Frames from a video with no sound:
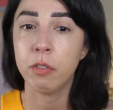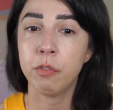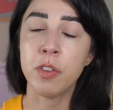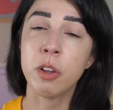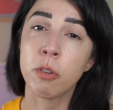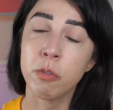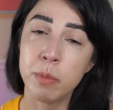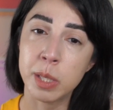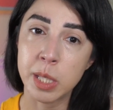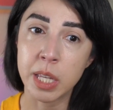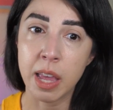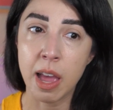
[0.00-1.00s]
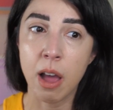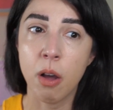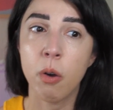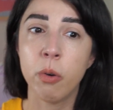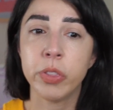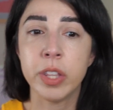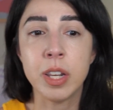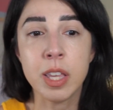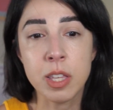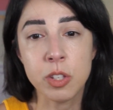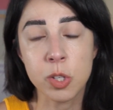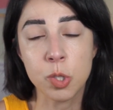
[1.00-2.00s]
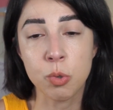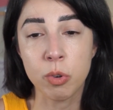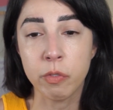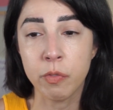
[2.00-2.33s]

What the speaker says: fear of missing out, the need to sort of feel